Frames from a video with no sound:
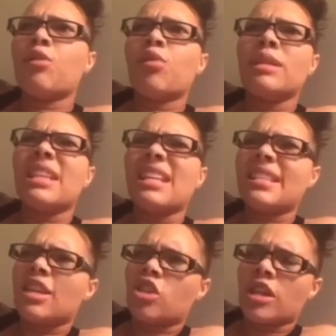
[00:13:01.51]
Chris ain't
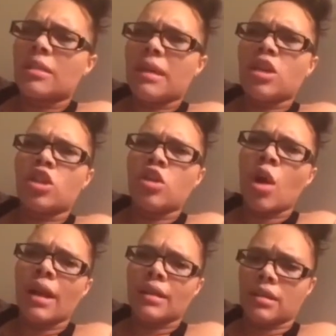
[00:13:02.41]
say shit to me because he
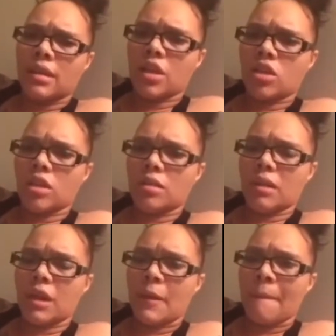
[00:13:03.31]
know not to say shit to me.